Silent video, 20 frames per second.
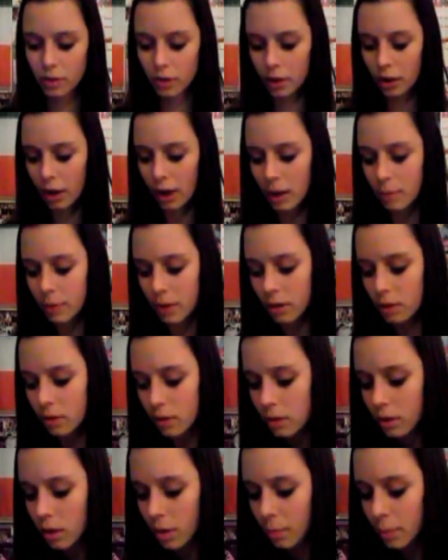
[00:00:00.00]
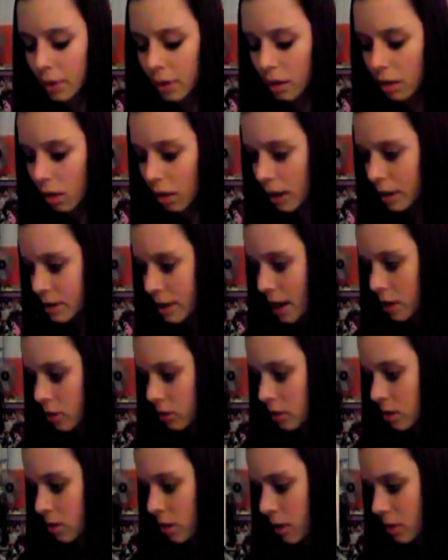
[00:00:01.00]
thingy came in. But it all has
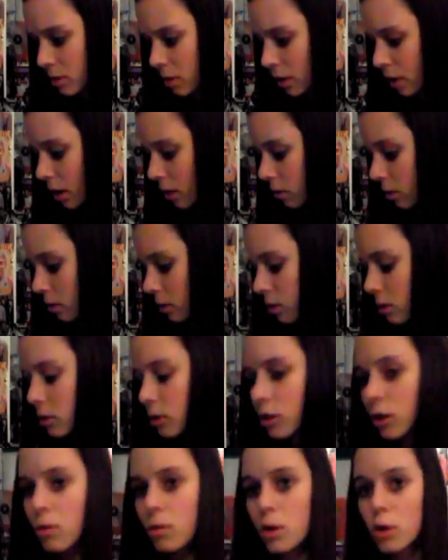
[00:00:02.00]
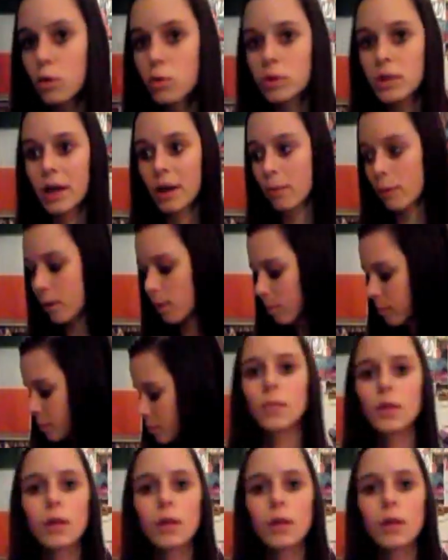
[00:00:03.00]
addresses on it, so I can't really show those that well.